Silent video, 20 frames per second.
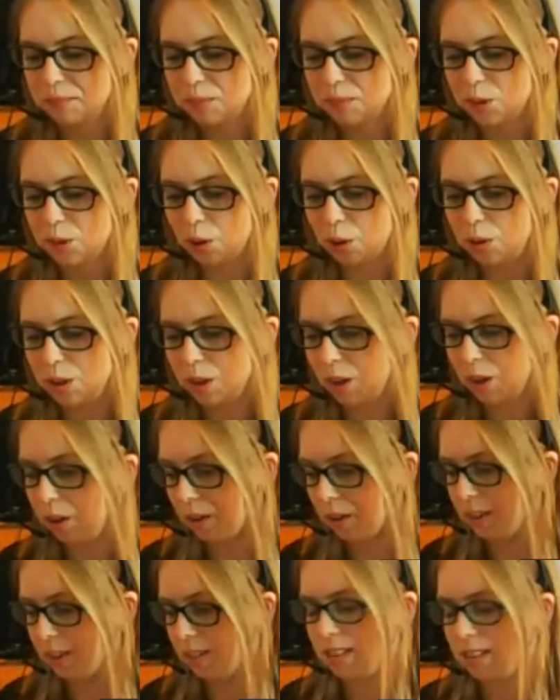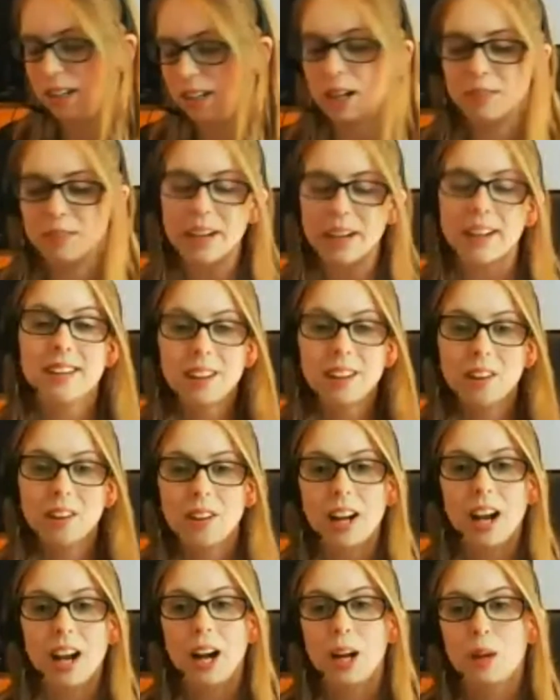so you all can see it. I'm not going to tell
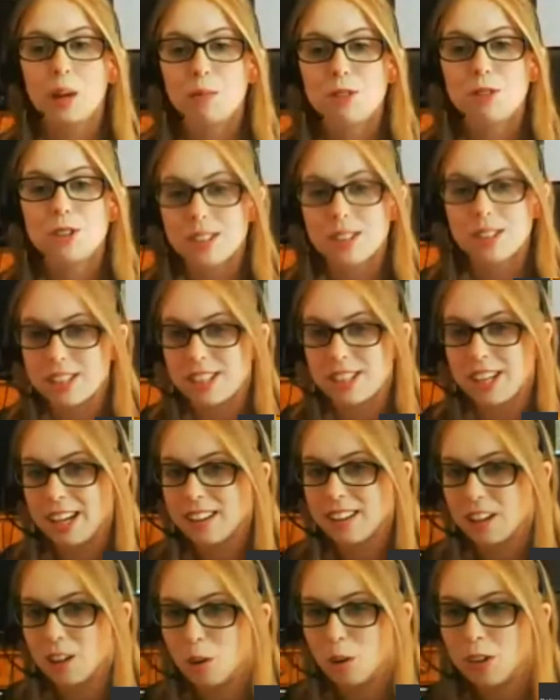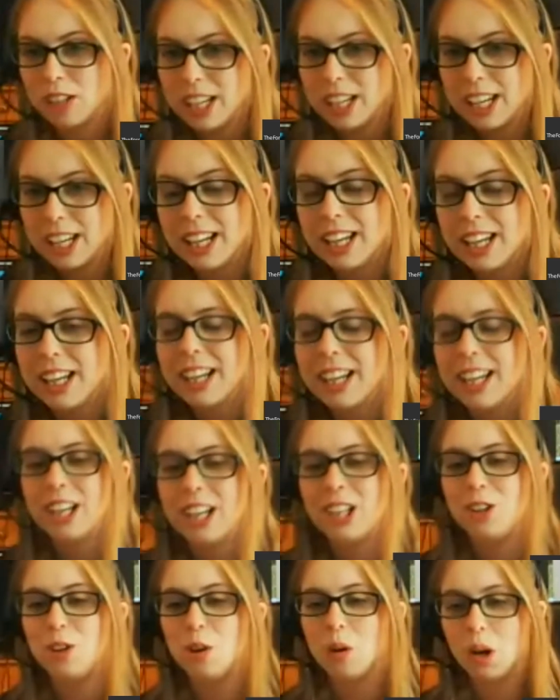you the item just in case I don't get it
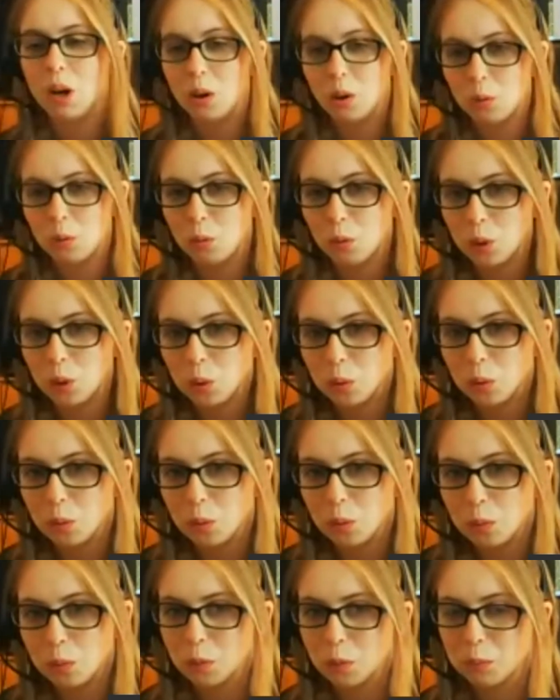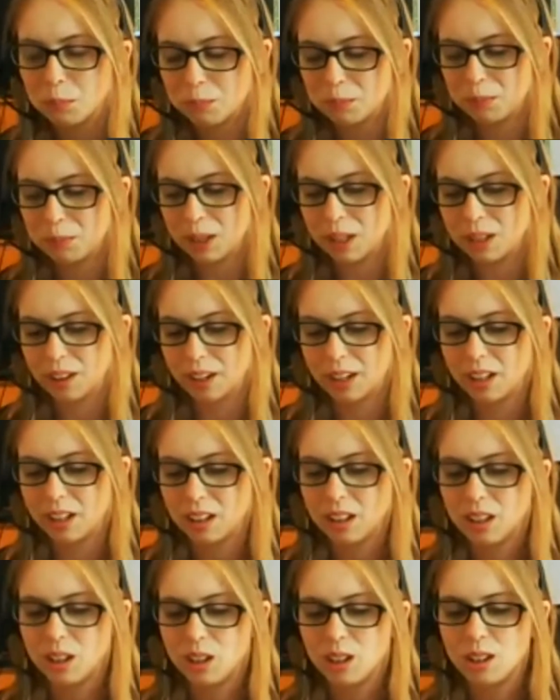and you all won't be
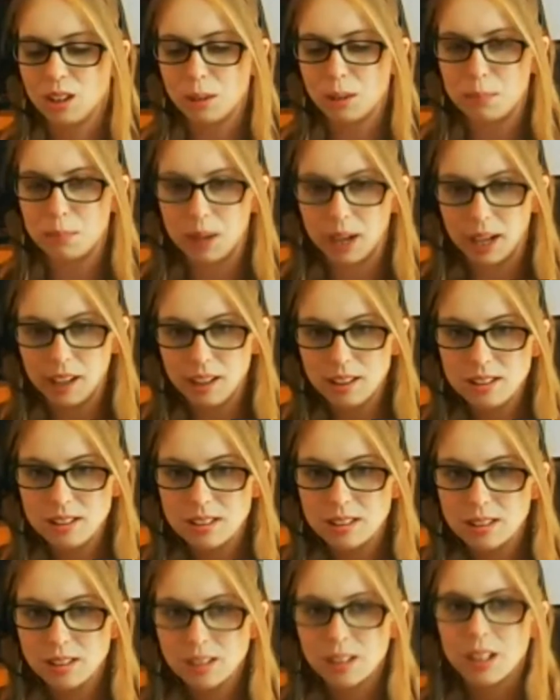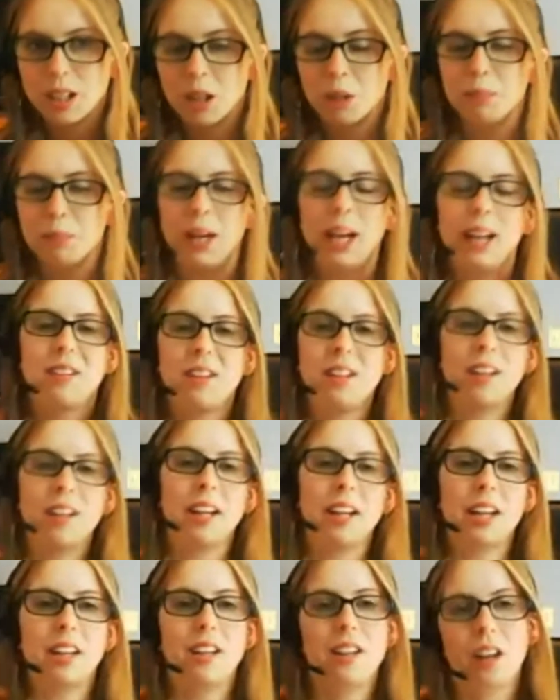like depressed. Might have to get
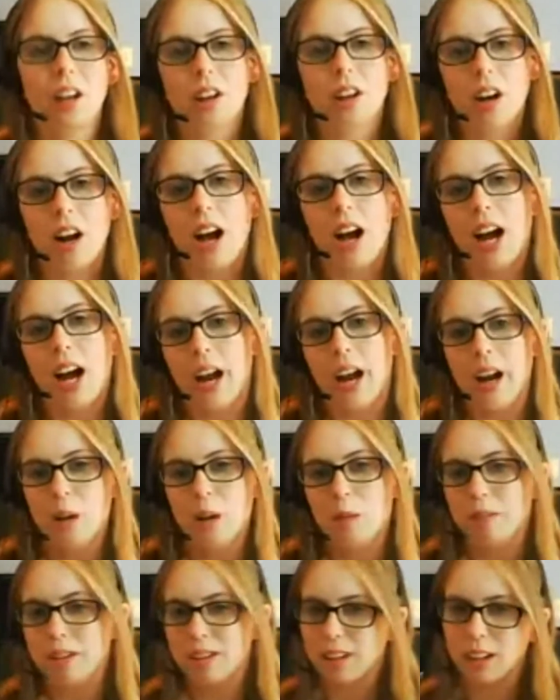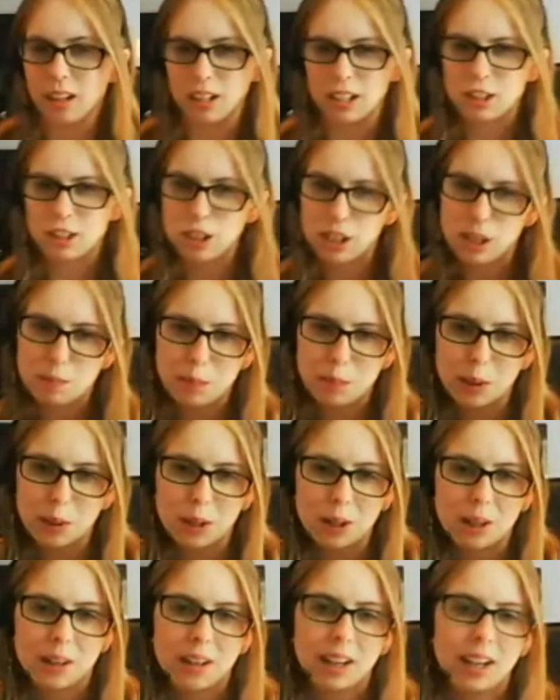like another item that's kind of
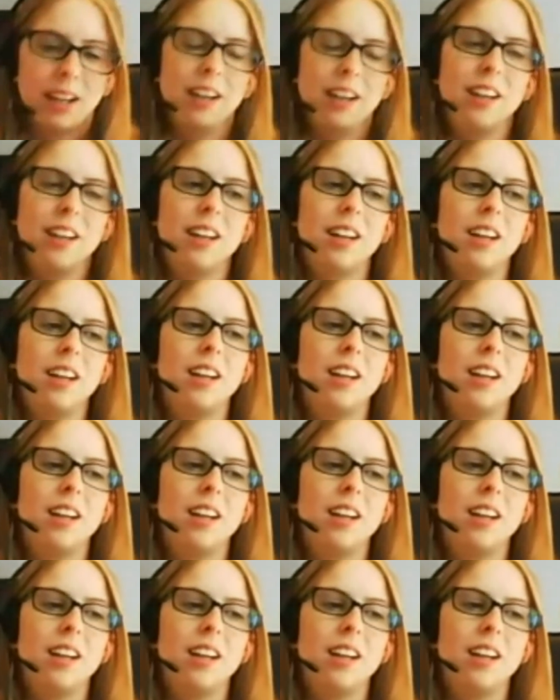cheaper, and